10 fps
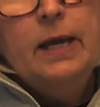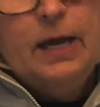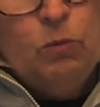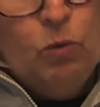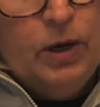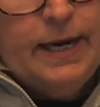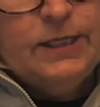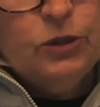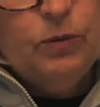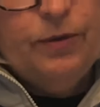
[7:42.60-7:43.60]
And what I
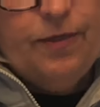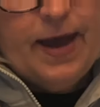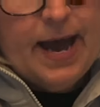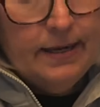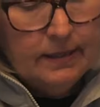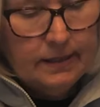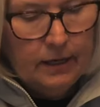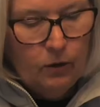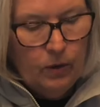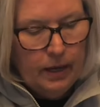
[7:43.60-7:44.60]
do with that is I
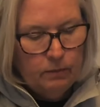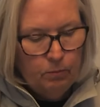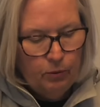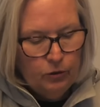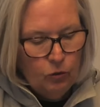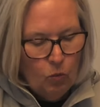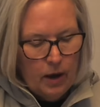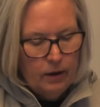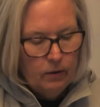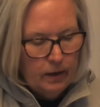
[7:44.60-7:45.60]
go ahead and put the
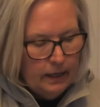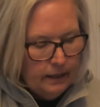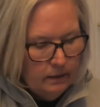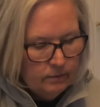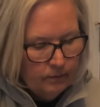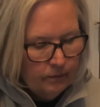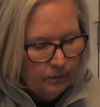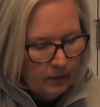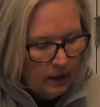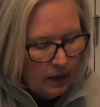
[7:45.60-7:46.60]
wire in.
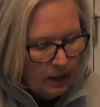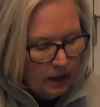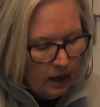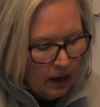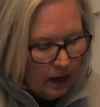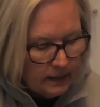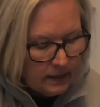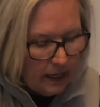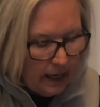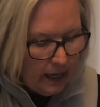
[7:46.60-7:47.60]
I
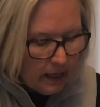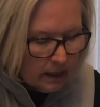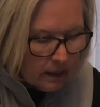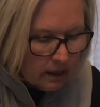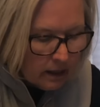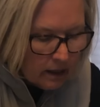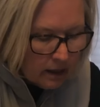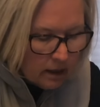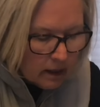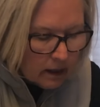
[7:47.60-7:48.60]
take
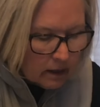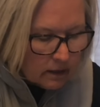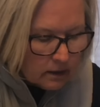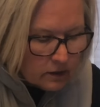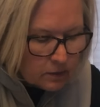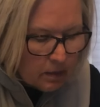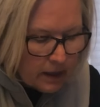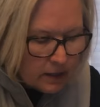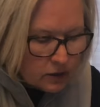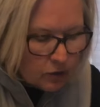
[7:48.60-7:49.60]
the little
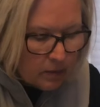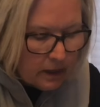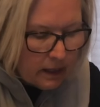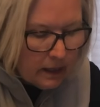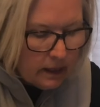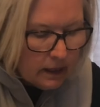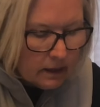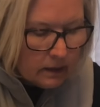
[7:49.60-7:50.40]
spacer bead